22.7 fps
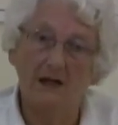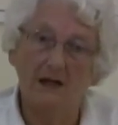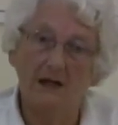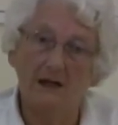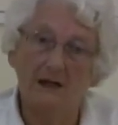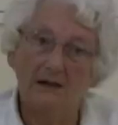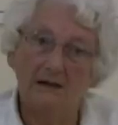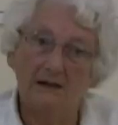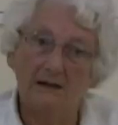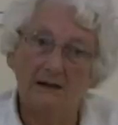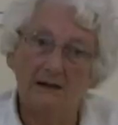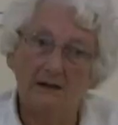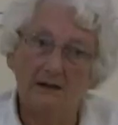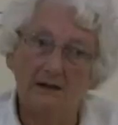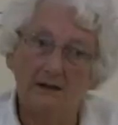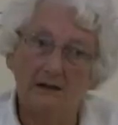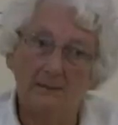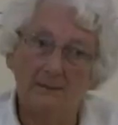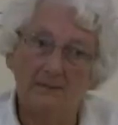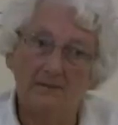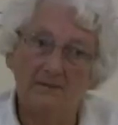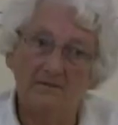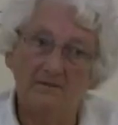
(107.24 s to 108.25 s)
and
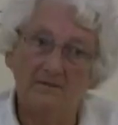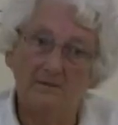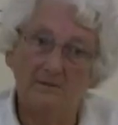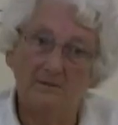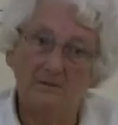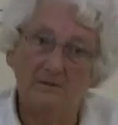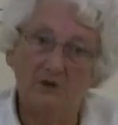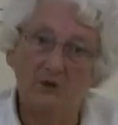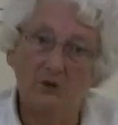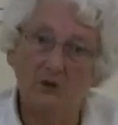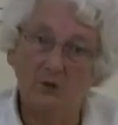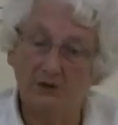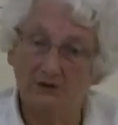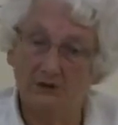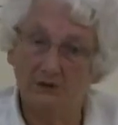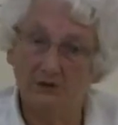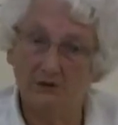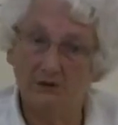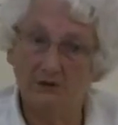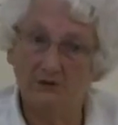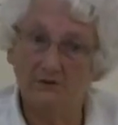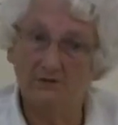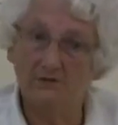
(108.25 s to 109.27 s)
Norman
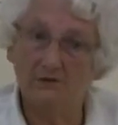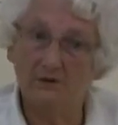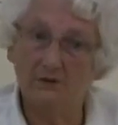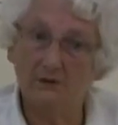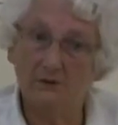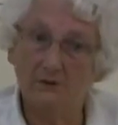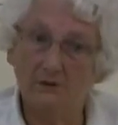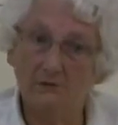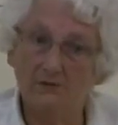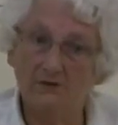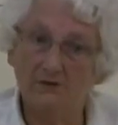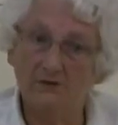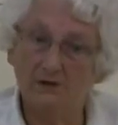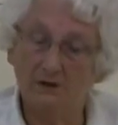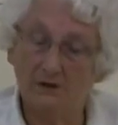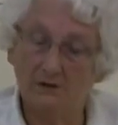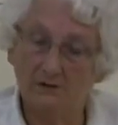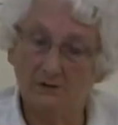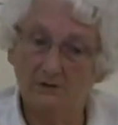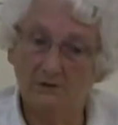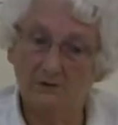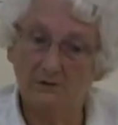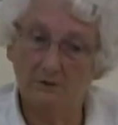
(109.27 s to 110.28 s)
got involved,
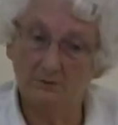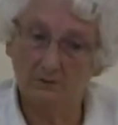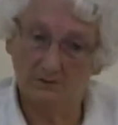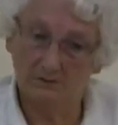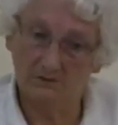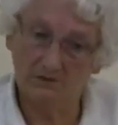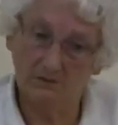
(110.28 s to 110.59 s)
so